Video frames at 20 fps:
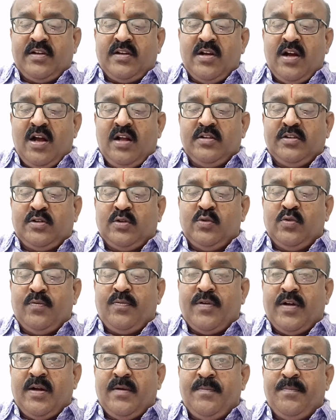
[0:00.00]
gone through
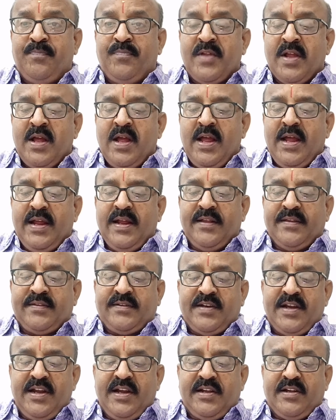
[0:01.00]
from a
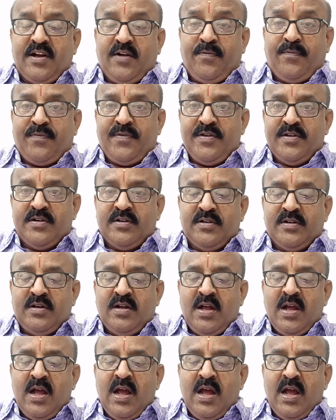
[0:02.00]
state of fear,